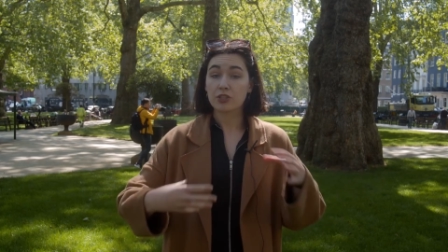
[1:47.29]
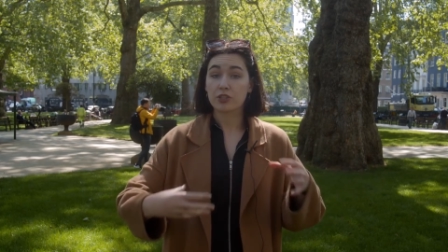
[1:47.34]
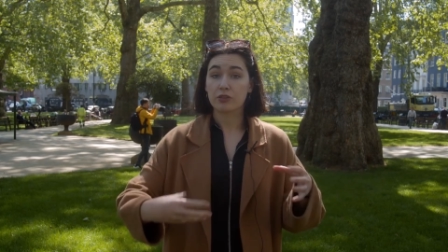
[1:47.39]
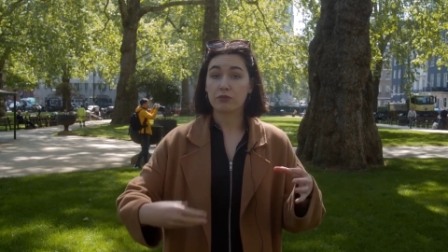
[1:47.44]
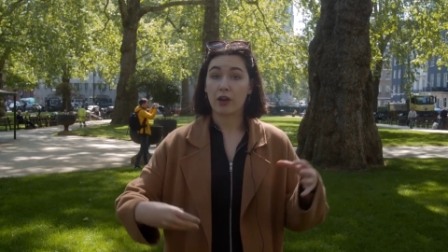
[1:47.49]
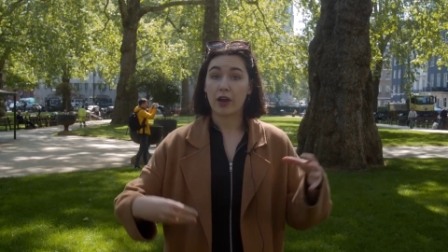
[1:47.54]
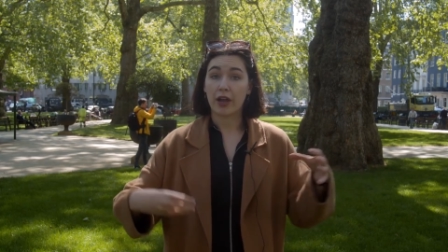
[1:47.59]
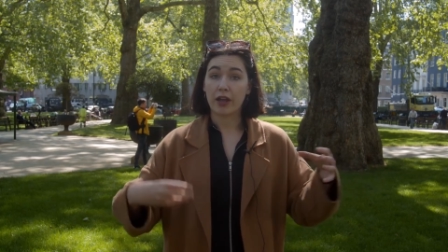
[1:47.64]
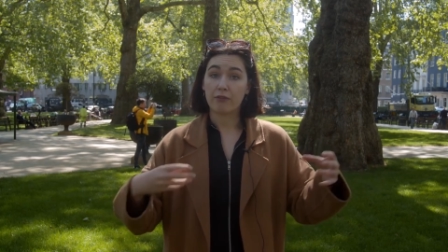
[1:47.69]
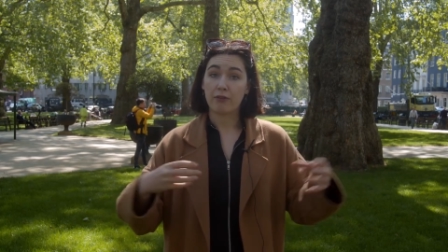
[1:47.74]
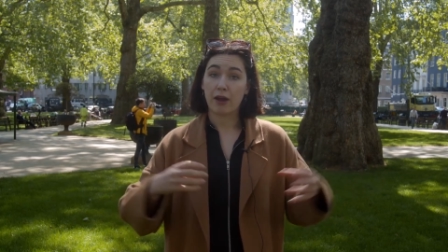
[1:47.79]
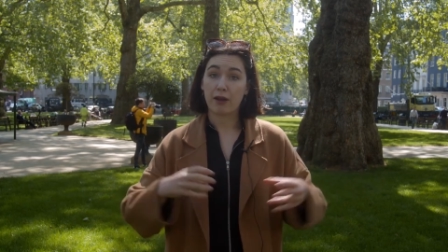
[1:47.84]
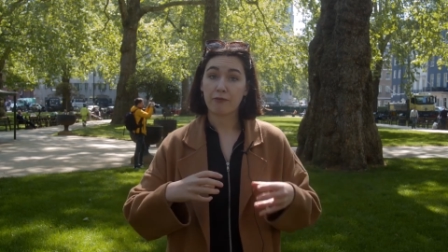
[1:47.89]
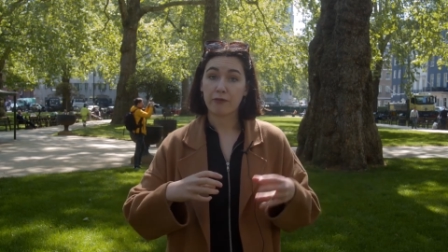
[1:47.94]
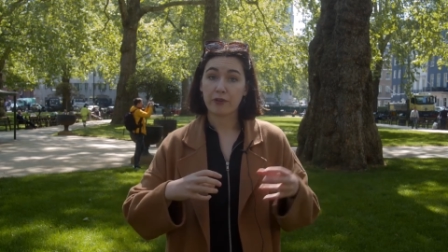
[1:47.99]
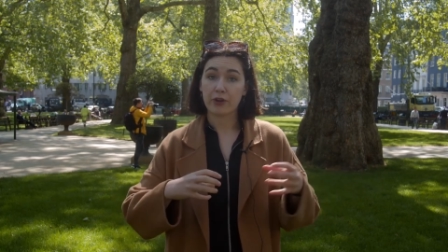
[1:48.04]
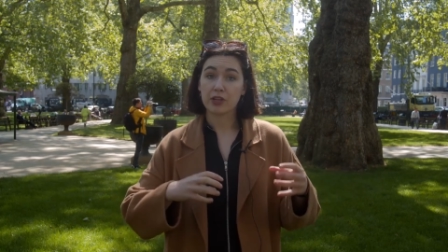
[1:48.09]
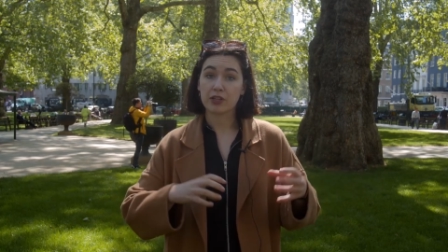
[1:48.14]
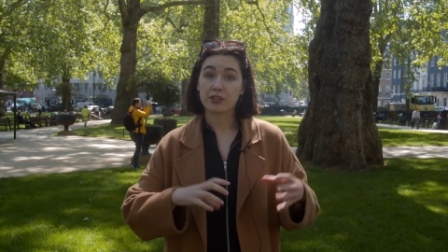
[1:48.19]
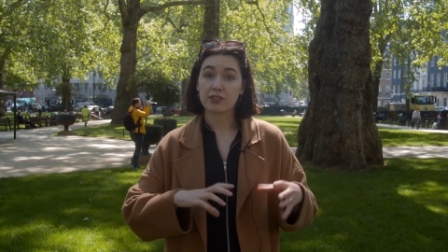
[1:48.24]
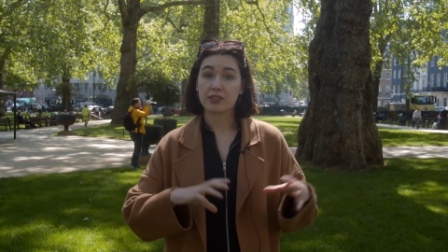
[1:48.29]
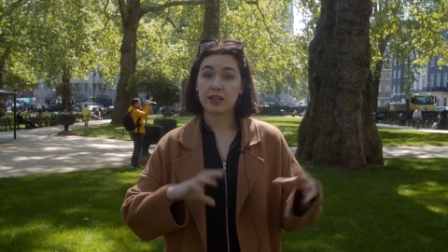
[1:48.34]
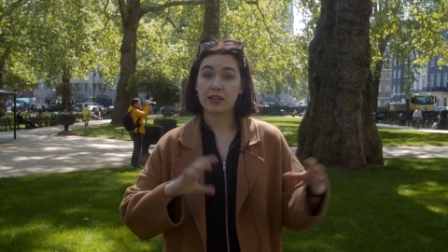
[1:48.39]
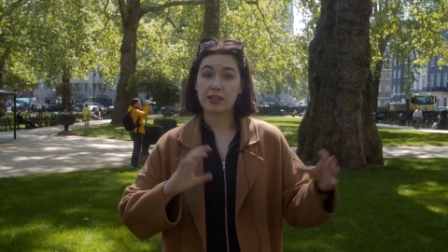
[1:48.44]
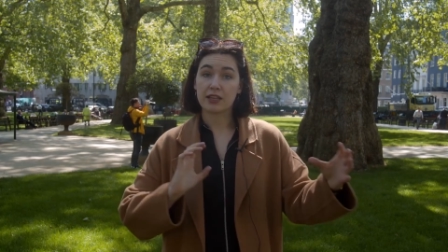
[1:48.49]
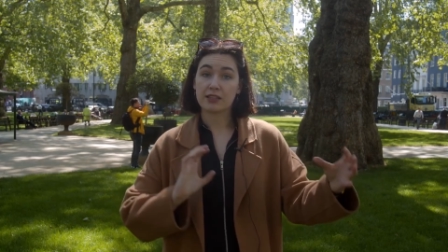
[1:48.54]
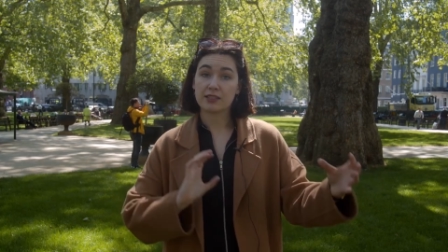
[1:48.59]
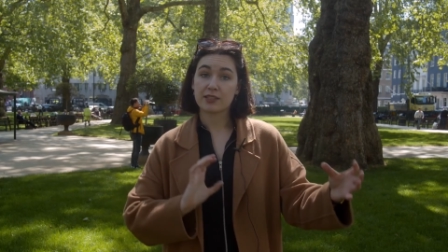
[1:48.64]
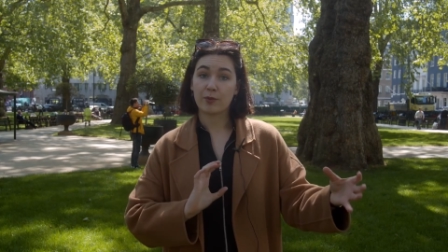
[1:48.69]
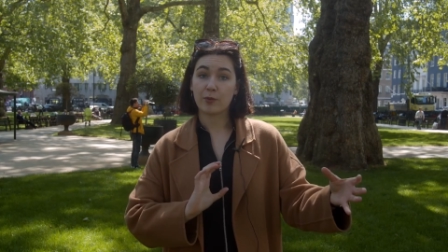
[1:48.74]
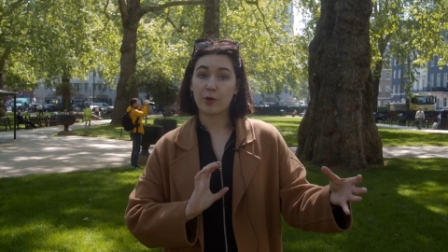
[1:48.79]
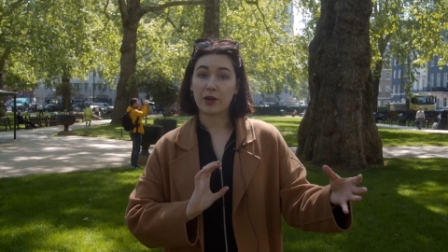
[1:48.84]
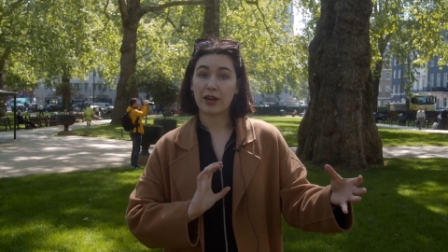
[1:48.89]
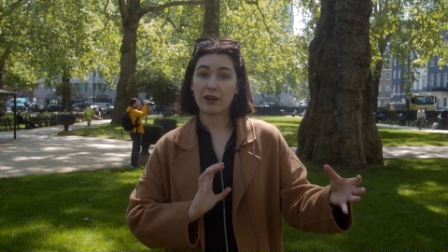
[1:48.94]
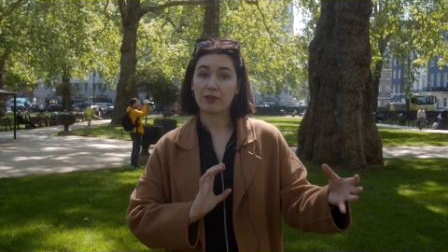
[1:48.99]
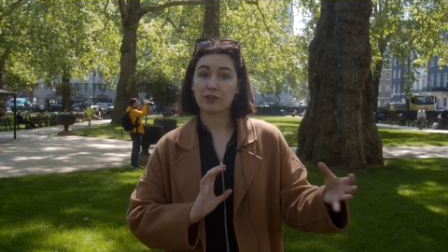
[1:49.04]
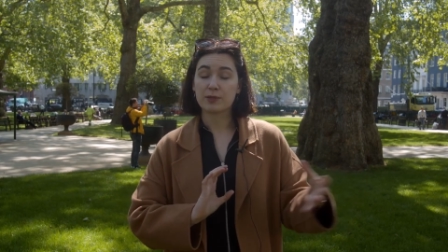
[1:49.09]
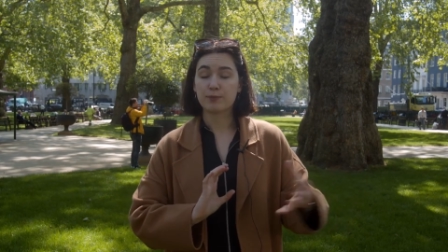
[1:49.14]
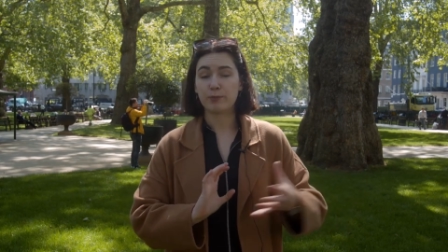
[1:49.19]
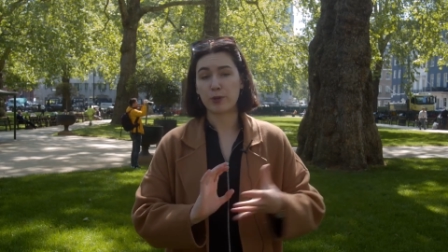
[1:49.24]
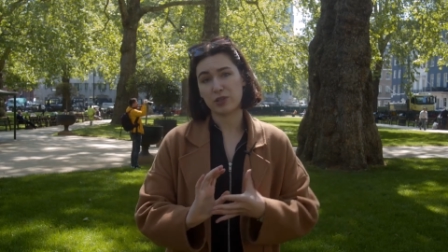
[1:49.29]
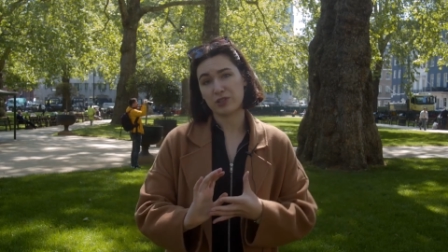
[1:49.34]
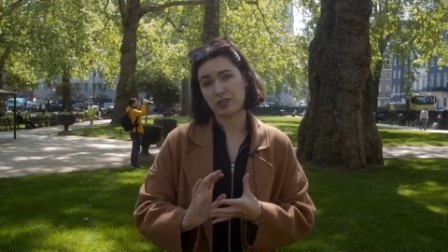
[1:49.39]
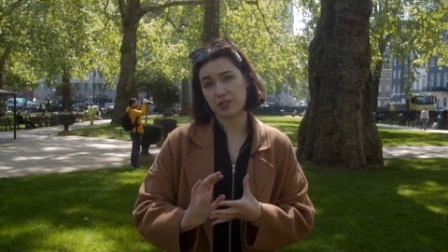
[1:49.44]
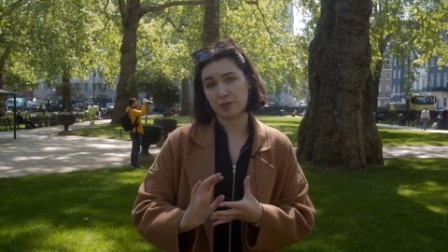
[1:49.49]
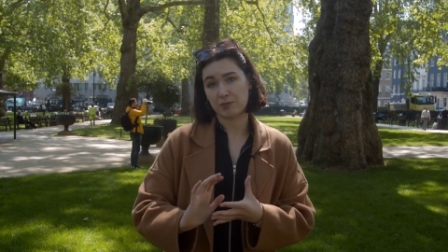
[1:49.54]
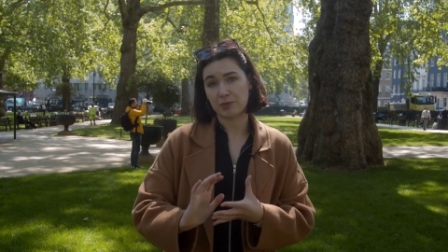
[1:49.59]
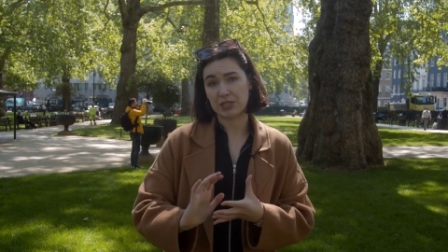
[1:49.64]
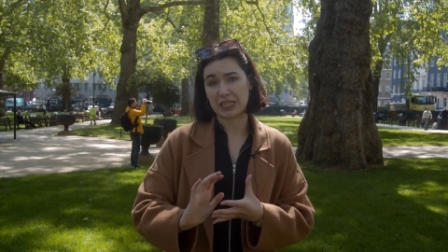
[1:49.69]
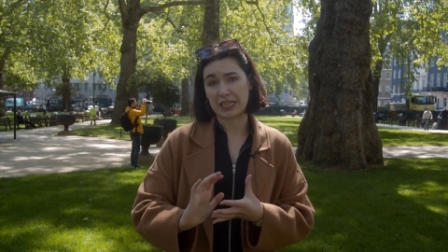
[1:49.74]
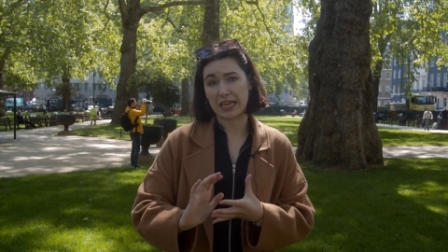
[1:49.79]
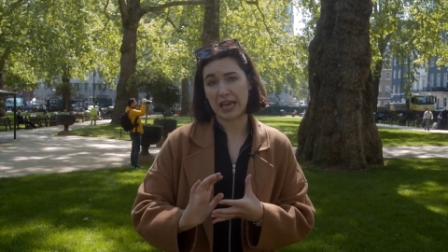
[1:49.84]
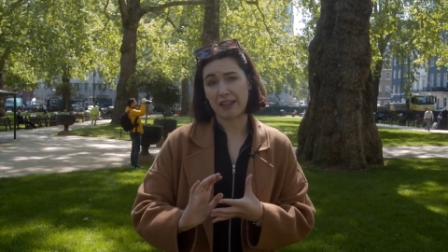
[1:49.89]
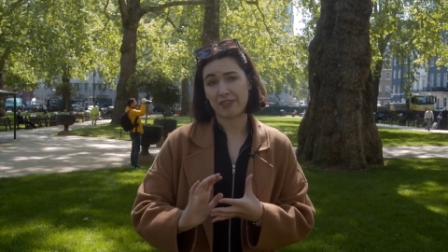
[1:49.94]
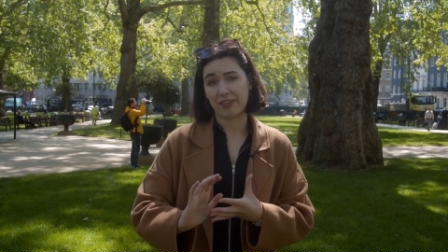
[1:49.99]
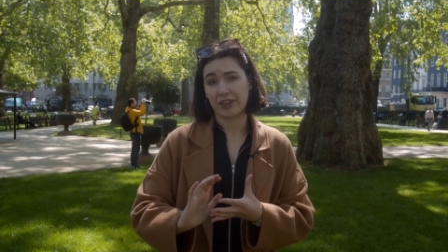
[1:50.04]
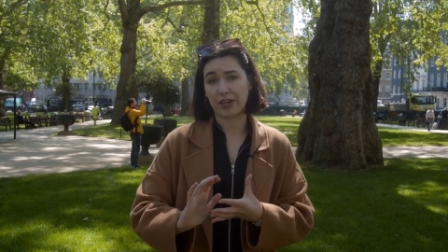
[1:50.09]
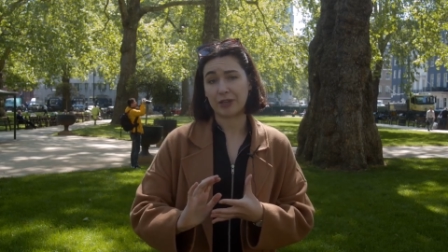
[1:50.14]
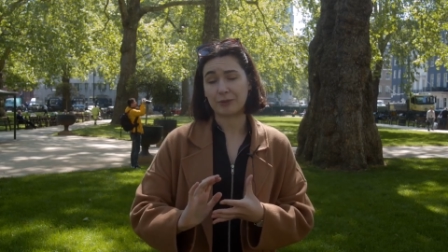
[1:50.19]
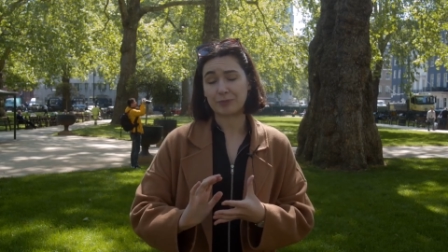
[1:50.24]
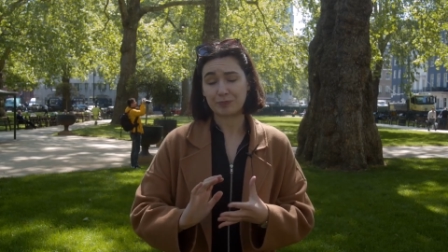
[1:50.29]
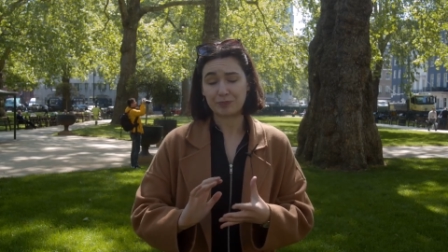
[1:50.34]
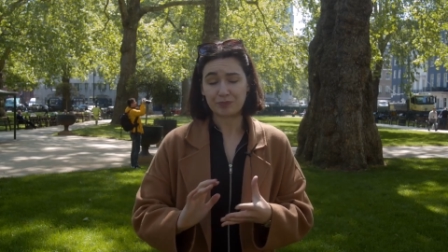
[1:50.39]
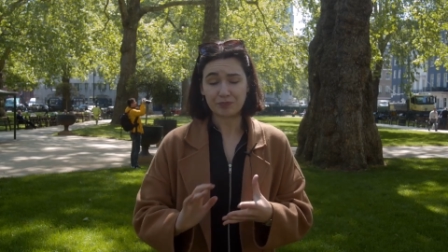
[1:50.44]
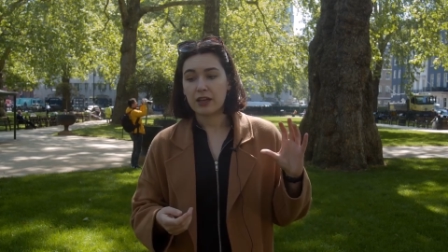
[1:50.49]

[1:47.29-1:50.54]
to write a reference and then someone else puts them together.